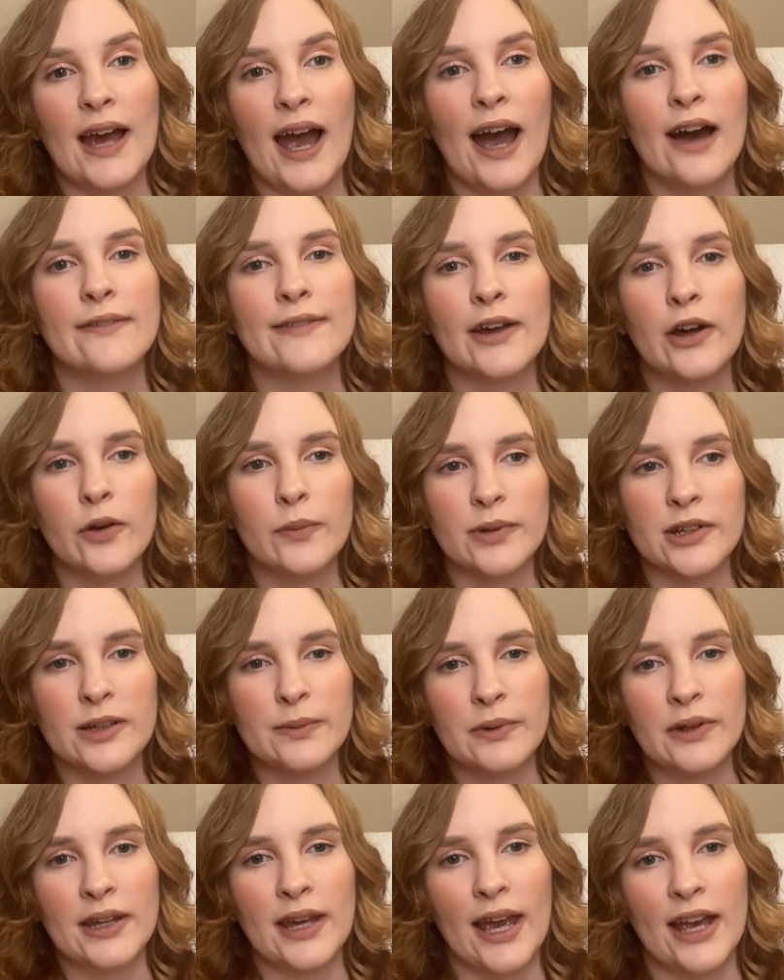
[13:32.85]
have that open
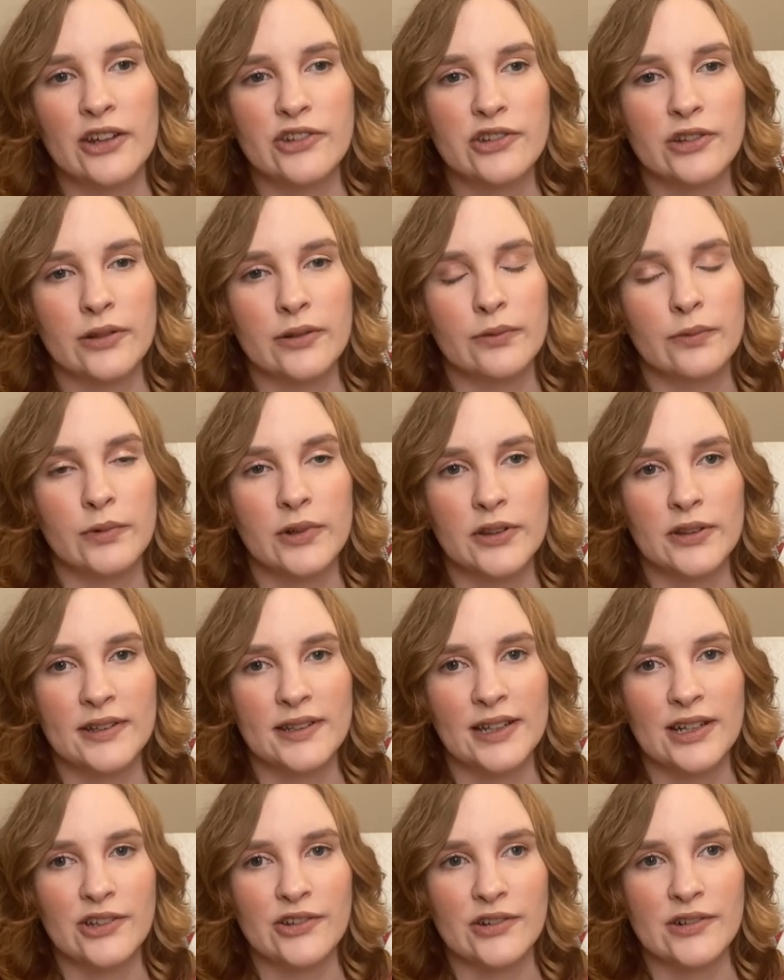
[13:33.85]
communication with the
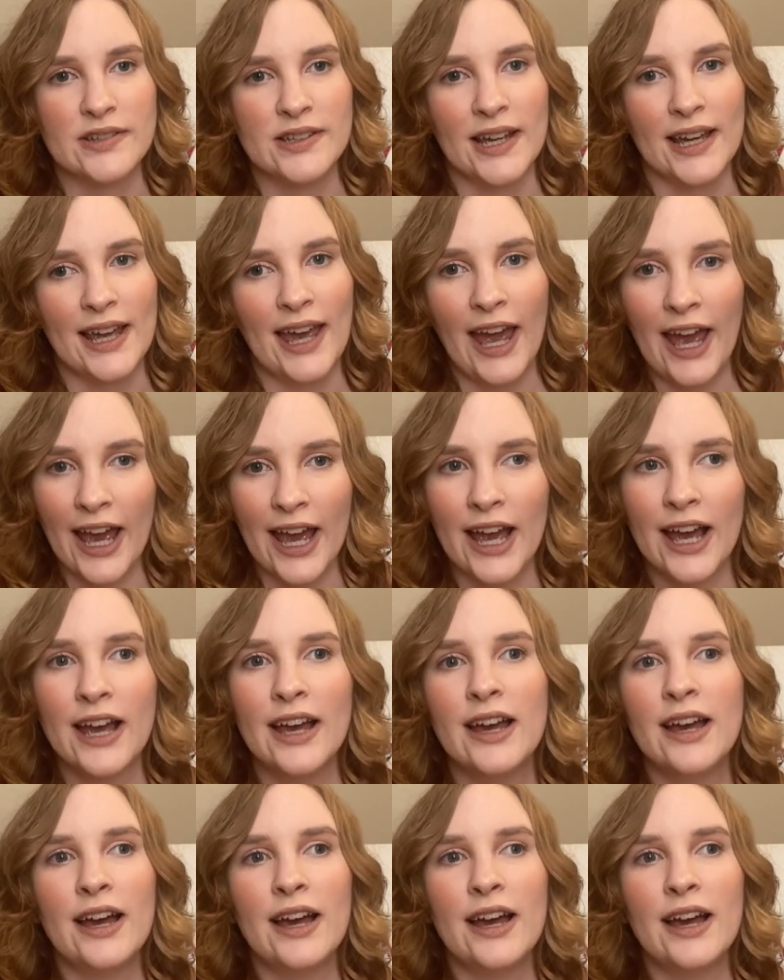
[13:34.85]
teachers, like, hey,